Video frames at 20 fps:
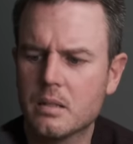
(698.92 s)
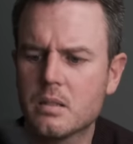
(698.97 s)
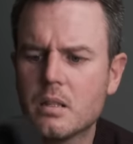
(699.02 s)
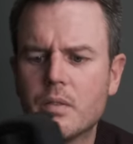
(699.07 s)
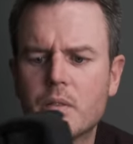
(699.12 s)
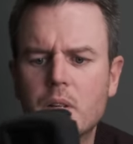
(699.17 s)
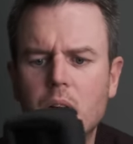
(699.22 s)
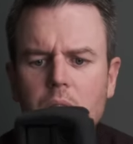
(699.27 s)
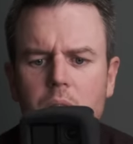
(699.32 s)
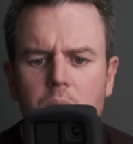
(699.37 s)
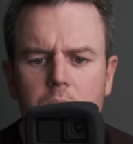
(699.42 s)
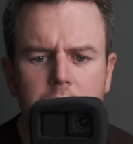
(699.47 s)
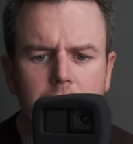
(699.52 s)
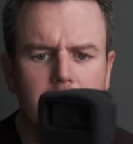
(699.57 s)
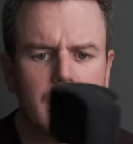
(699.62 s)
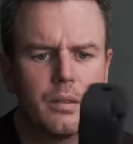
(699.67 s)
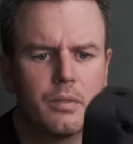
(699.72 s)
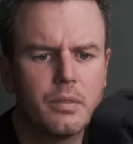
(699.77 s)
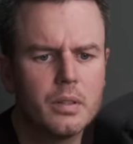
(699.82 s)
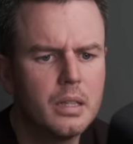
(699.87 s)
so I've got a new
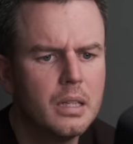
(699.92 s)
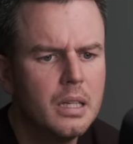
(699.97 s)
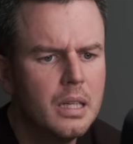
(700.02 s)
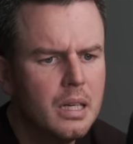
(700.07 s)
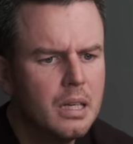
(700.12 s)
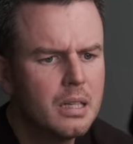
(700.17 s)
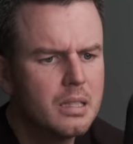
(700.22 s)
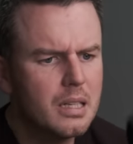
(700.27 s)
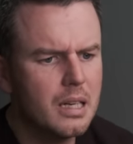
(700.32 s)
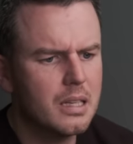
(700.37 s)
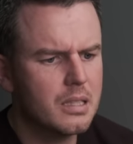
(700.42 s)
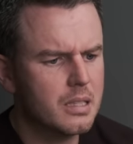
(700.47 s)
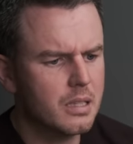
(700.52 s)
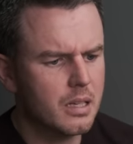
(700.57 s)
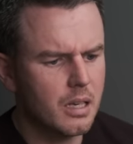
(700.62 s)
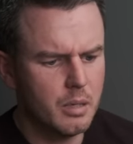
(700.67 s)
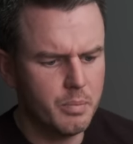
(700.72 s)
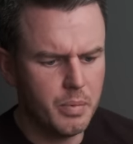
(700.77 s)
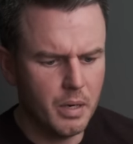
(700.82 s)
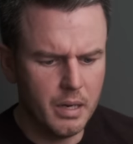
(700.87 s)
stand for it. So that's the
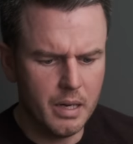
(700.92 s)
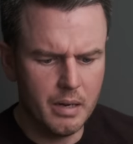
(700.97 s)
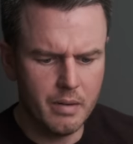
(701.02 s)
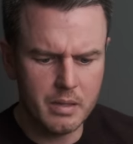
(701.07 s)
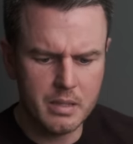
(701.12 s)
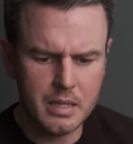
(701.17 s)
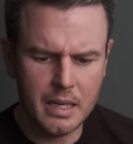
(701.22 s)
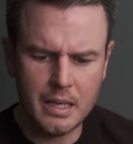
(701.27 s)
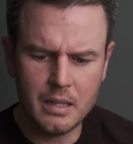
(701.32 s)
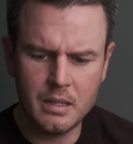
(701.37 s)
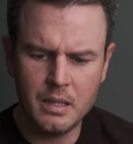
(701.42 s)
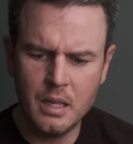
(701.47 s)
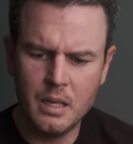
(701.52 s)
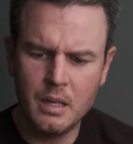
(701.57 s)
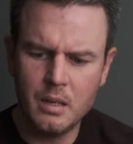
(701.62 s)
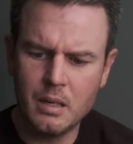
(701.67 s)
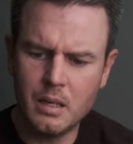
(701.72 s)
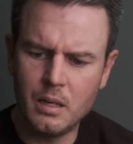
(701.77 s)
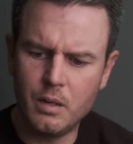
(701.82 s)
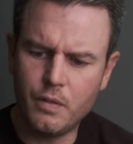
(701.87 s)
GoPro Hero 10,
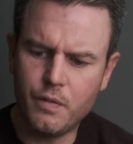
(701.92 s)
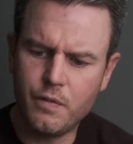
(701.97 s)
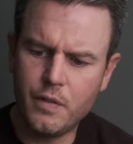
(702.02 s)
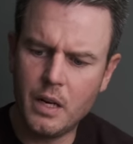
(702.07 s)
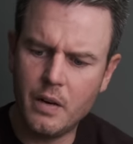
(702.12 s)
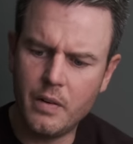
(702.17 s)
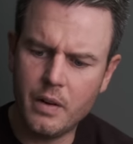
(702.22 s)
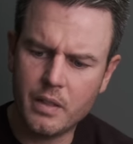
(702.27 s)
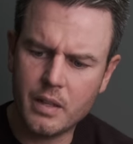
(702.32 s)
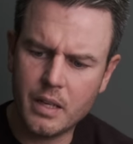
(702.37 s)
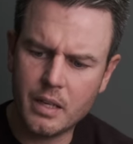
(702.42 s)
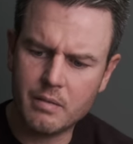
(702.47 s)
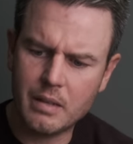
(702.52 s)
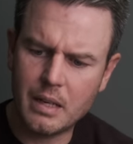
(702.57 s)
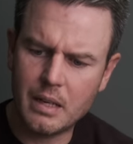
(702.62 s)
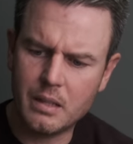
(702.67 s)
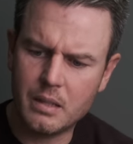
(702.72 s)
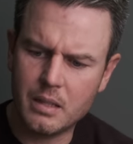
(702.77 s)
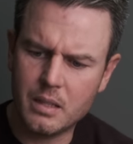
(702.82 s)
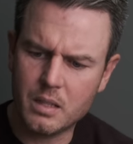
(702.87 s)
little furry thing
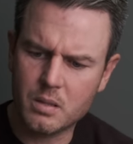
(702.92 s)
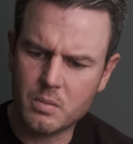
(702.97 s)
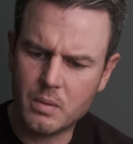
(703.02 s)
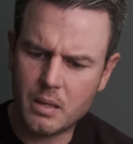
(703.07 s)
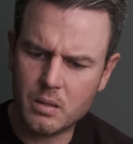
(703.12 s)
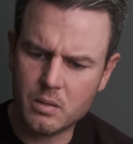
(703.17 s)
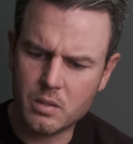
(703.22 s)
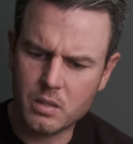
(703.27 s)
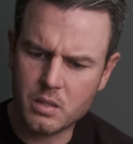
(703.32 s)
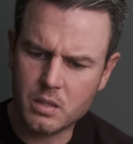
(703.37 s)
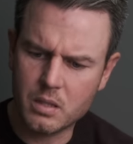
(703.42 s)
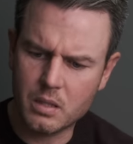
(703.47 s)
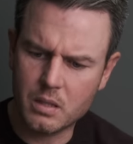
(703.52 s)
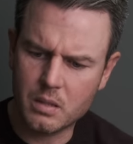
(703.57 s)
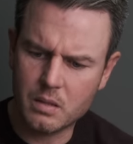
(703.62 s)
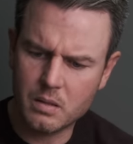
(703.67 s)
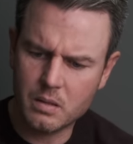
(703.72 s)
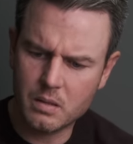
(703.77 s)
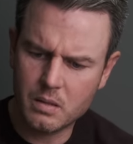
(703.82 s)
around it as well, just to,